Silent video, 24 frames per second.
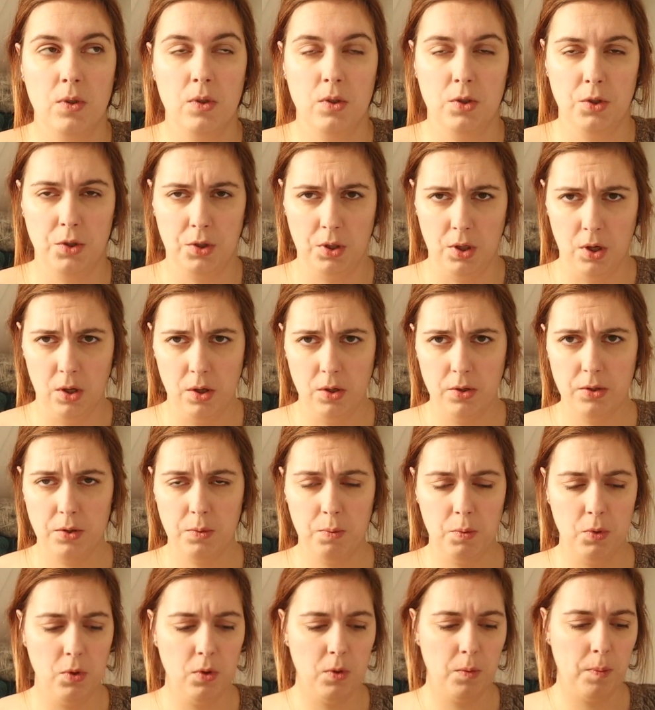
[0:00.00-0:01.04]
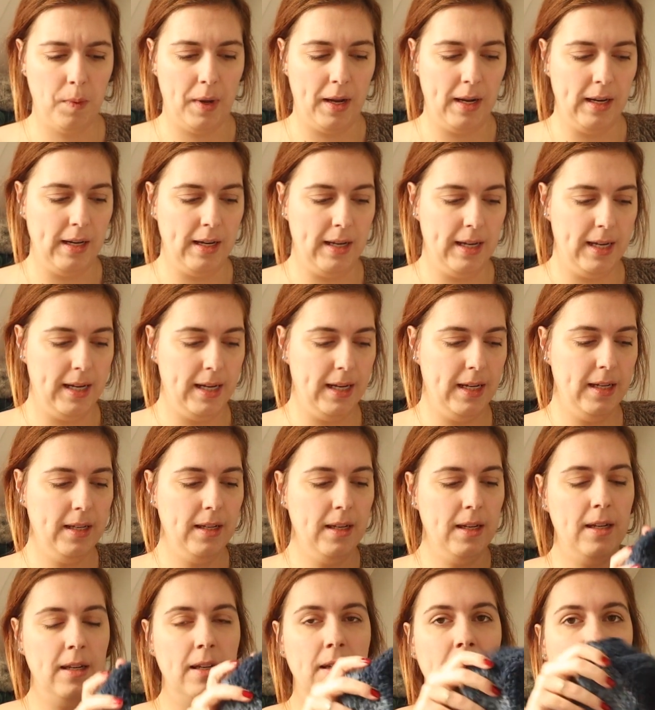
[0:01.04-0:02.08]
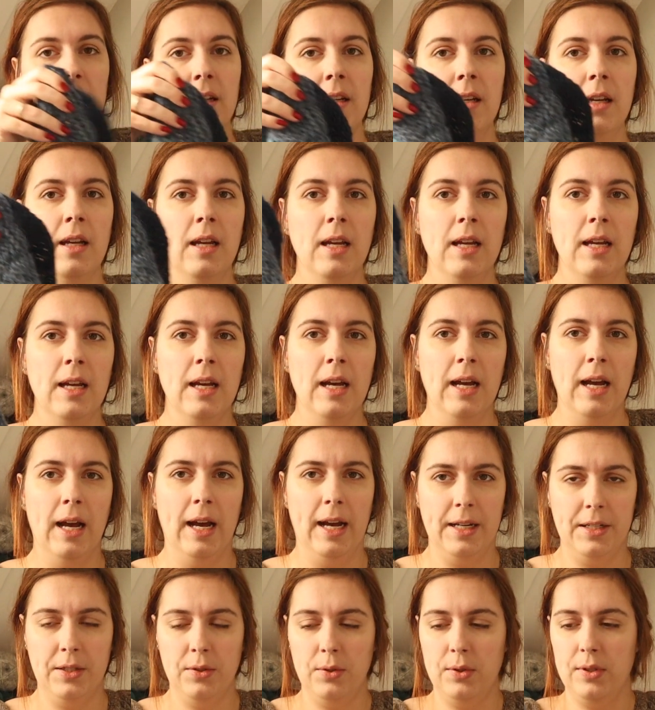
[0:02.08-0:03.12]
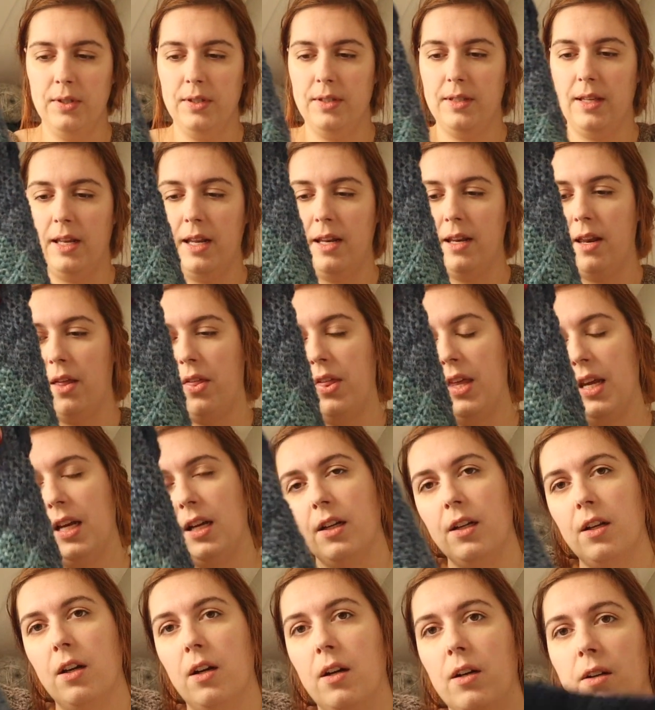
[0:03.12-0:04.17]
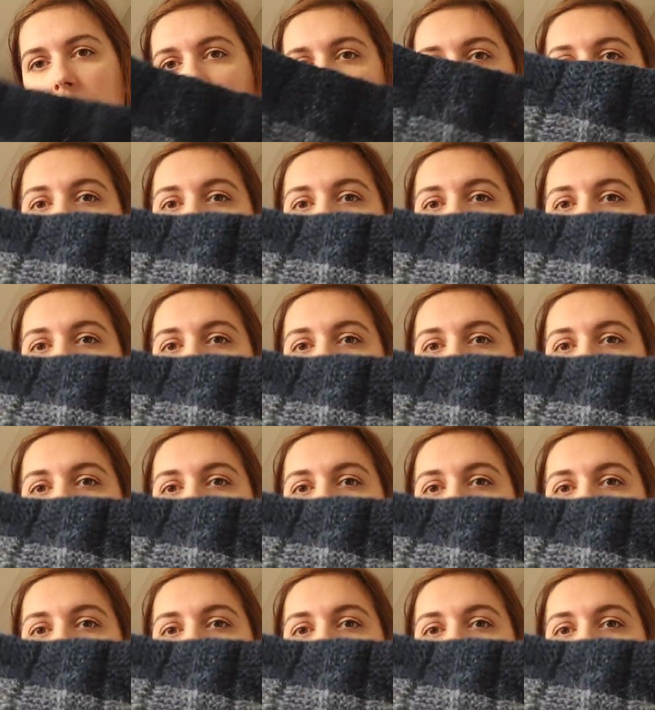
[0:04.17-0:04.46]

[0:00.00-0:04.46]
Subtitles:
Shawls book by Laine. I do it in a thicker yarn